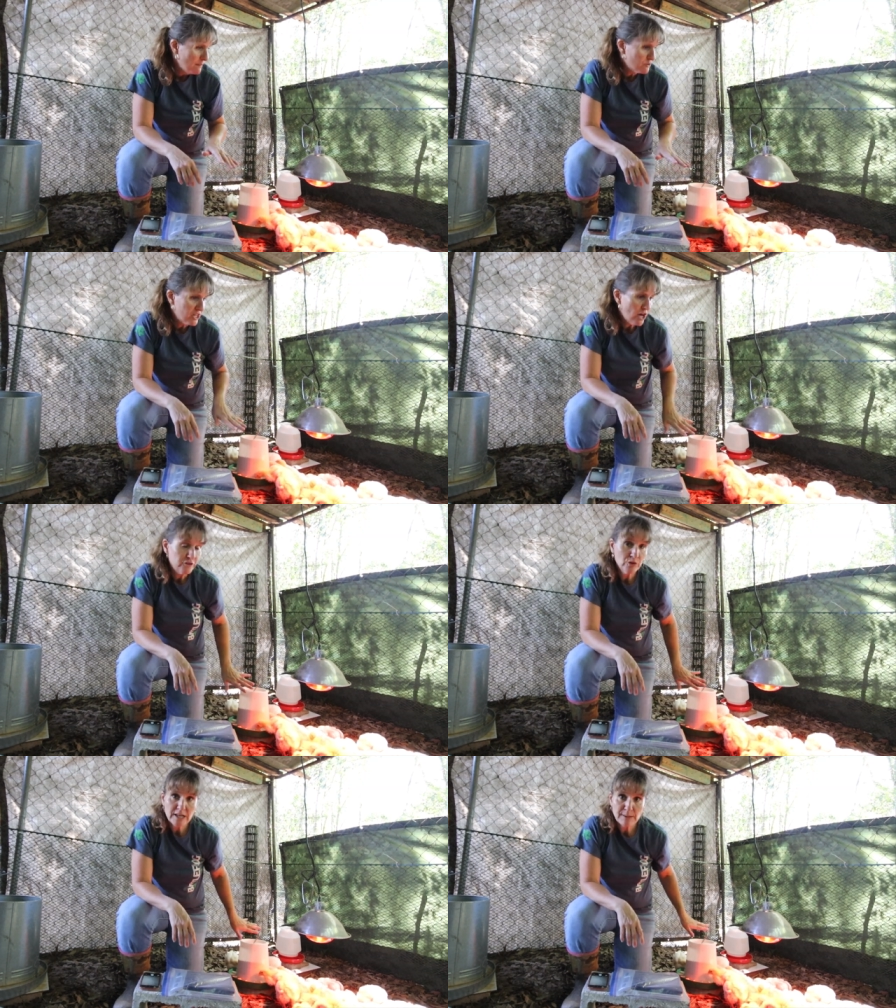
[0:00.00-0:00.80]
Um, she
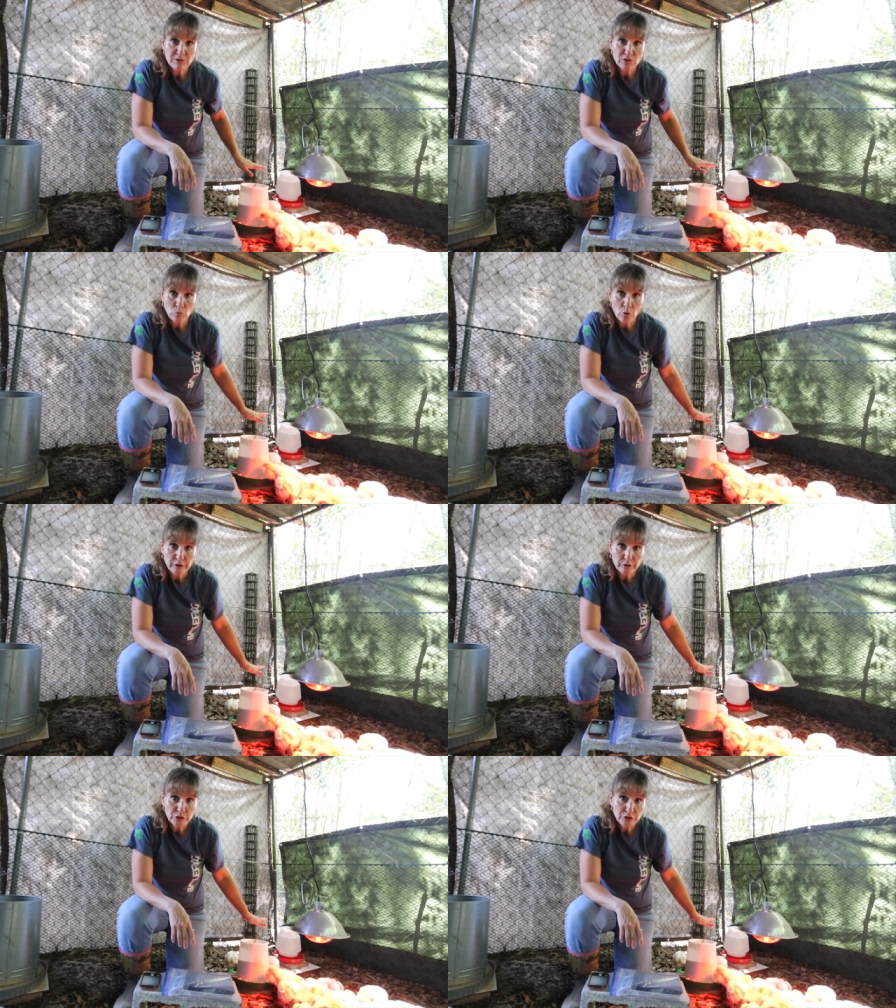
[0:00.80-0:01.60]
also keeps the
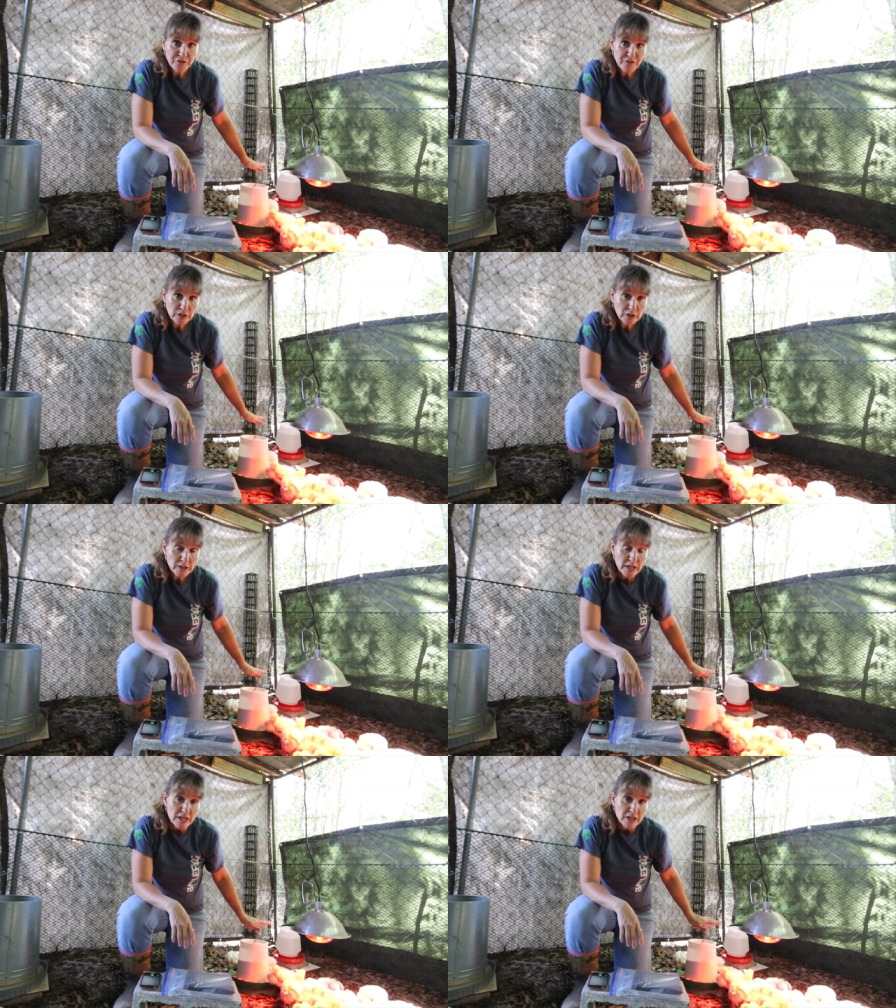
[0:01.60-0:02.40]
waterers
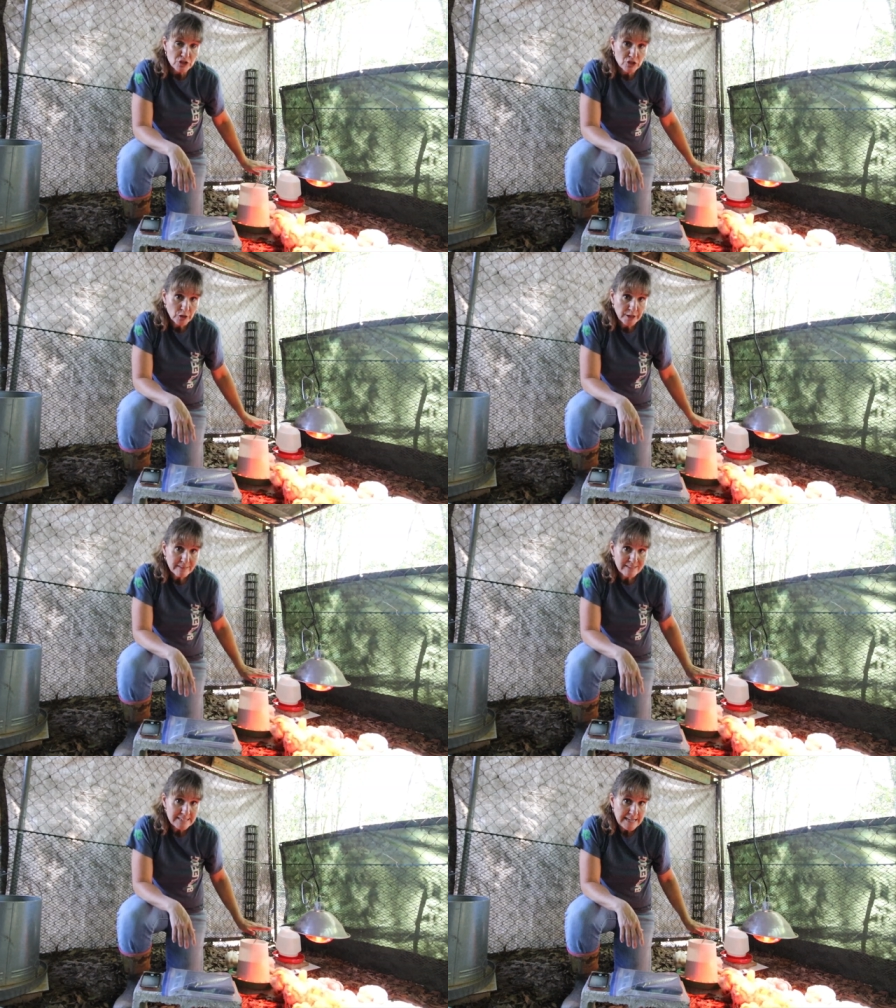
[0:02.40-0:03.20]
filled
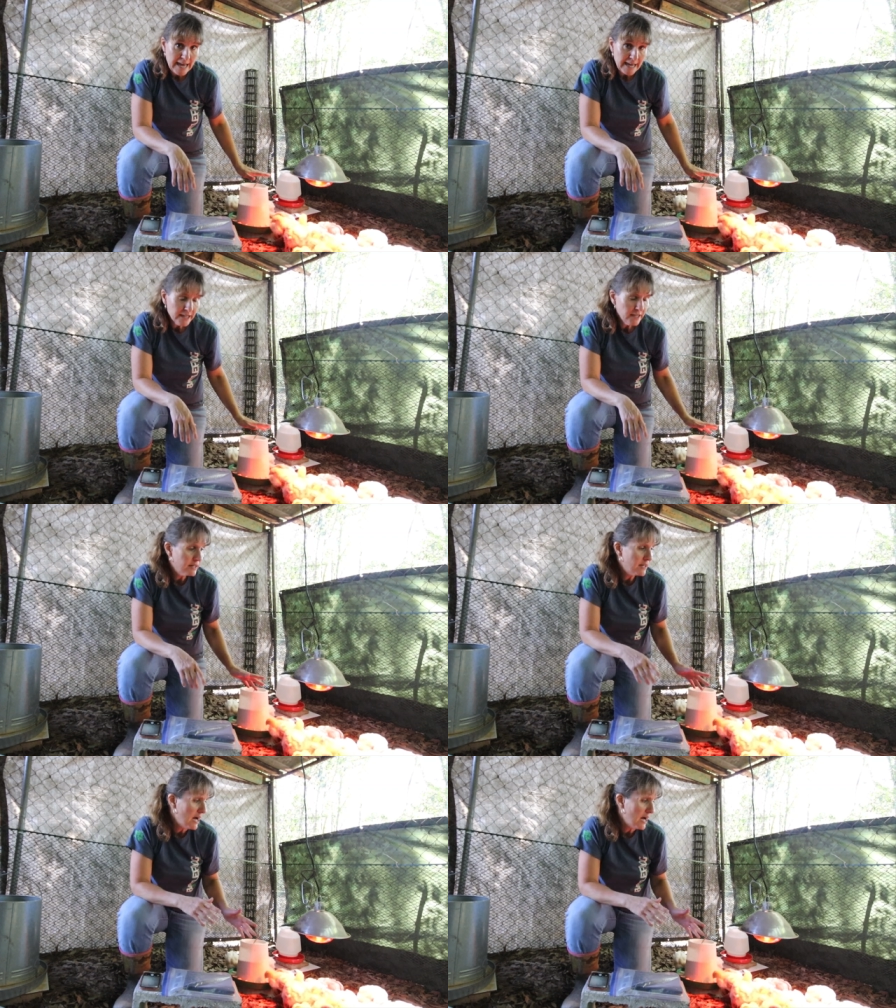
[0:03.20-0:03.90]
during the day.